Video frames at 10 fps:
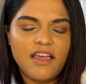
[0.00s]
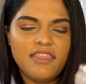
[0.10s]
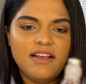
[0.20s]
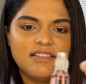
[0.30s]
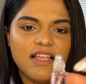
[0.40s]

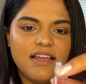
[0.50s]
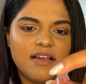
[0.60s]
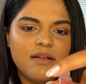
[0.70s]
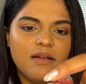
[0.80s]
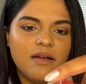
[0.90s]
I think it's
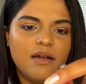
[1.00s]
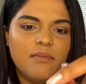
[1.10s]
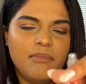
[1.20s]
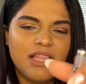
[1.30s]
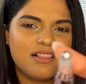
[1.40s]
like
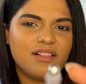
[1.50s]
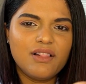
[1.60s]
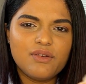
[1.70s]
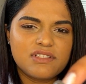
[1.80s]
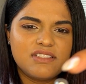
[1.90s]

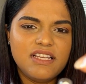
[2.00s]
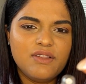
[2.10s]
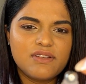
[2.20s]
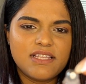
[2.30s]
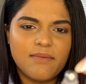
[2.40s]
metal or
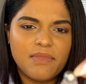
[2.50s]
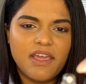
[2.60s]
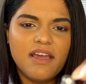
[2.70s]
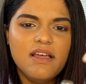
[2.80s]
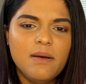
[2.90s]
steel or something,